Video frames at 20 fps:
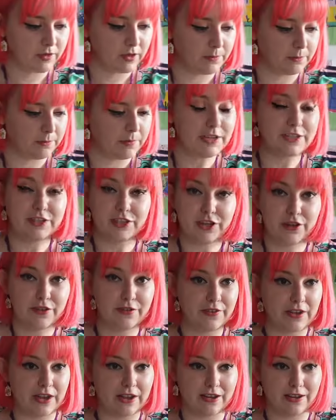But I don't know
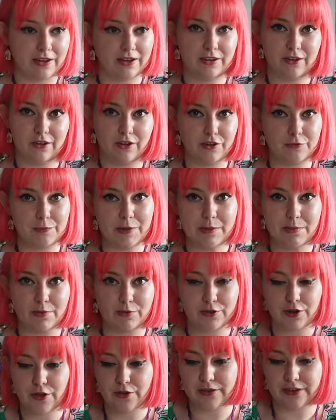if a lot of people
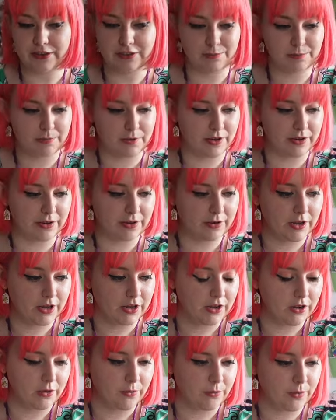know this, but
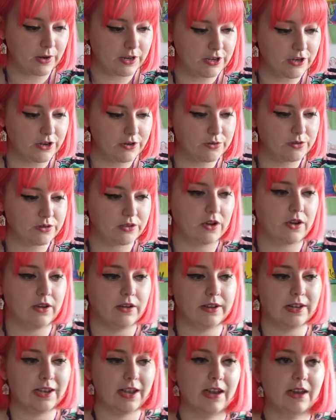when you
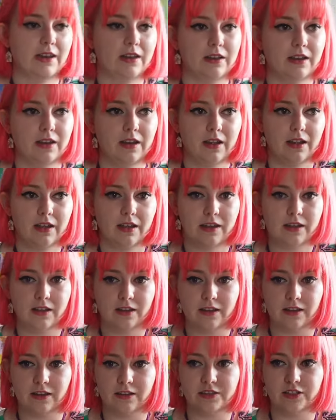start getting
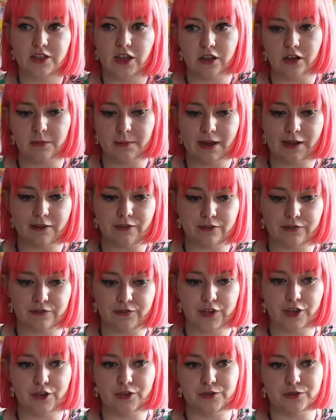a certain amount of
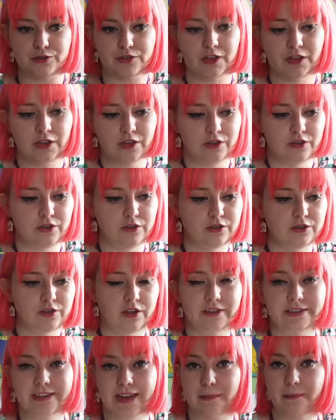views, you
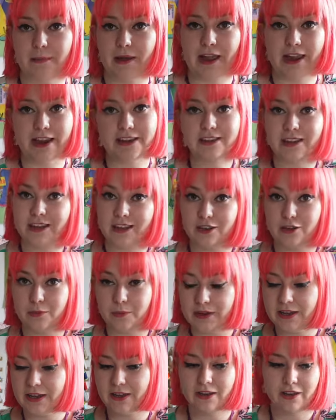start to get paid a little
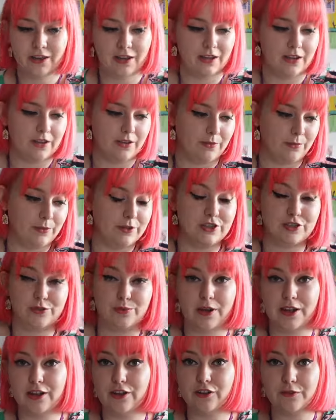bit, which is
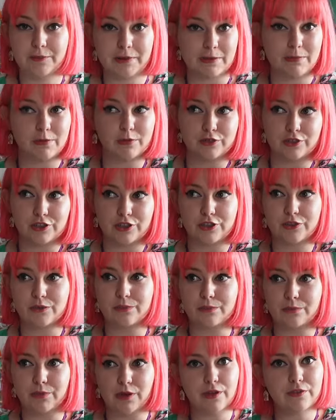why a lot of people do
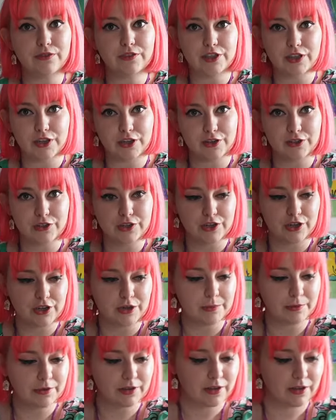move to
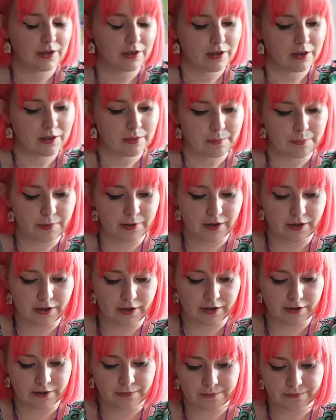YouTube. But
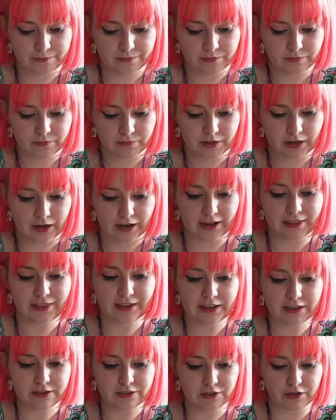and I
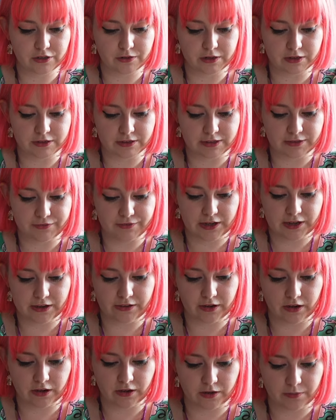think it's good, because if there
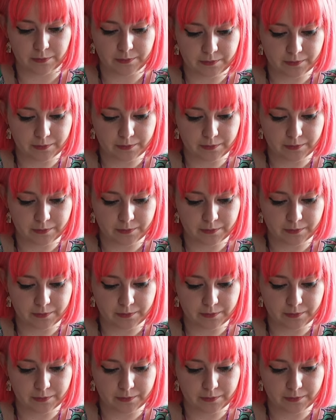are